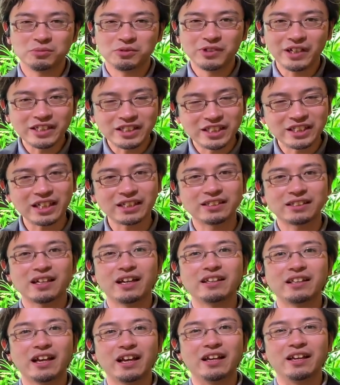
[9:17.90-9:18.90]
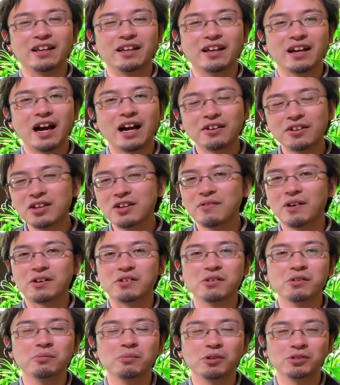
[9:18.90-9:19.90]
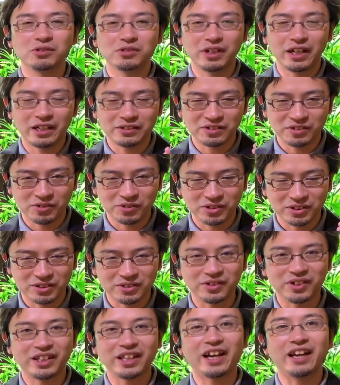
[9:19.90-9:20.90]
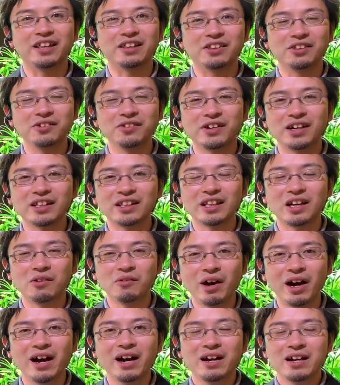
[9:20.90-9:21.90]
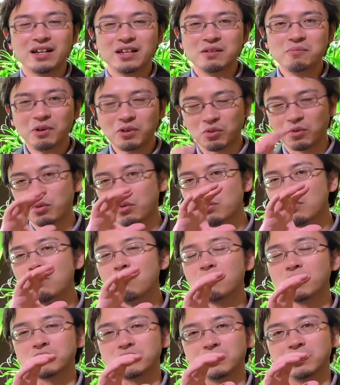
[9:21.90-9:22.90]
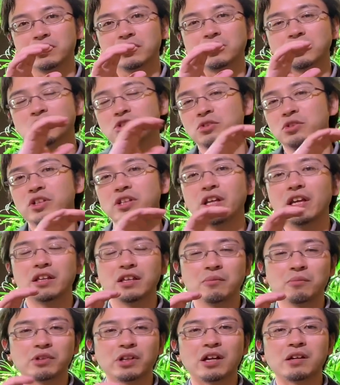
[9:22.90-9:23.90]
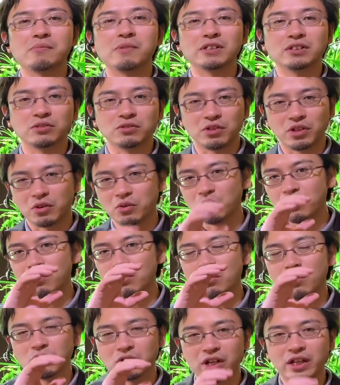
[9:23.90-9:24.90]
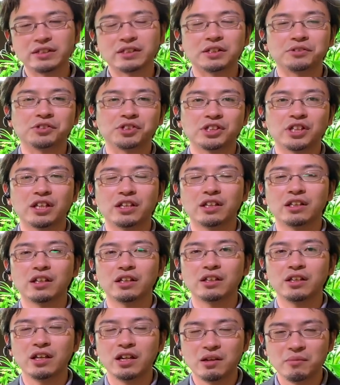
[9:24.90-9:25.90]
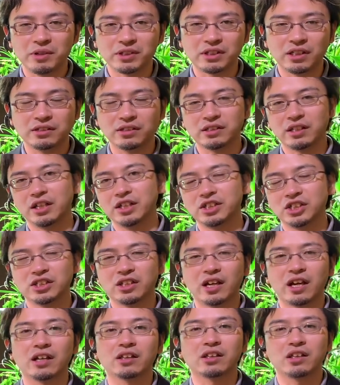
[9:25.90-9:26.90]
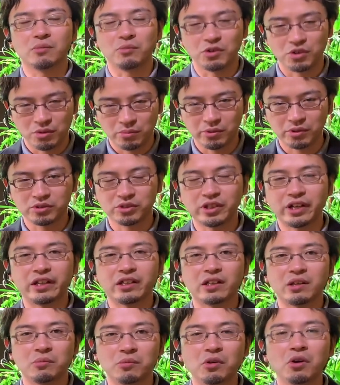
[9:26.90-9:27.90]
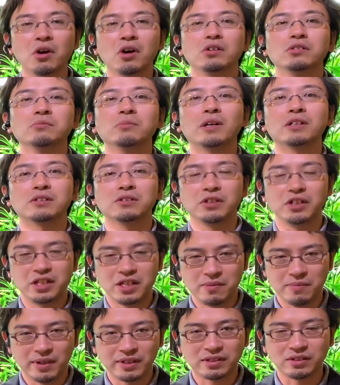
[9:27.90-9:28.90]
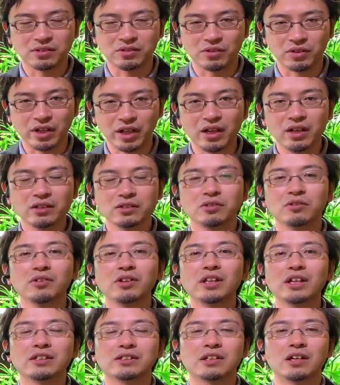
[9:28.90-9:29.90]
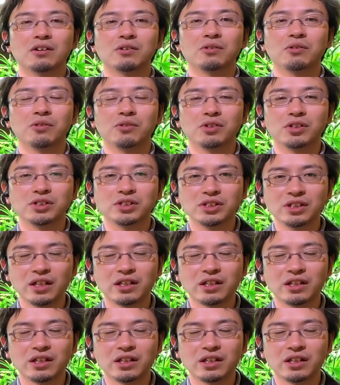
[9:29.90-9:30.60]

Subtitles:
For those who are already fixed on which material they are using, please use this video as guidelines to maintain a healthy environment as well as any necessary prevention methods for each material.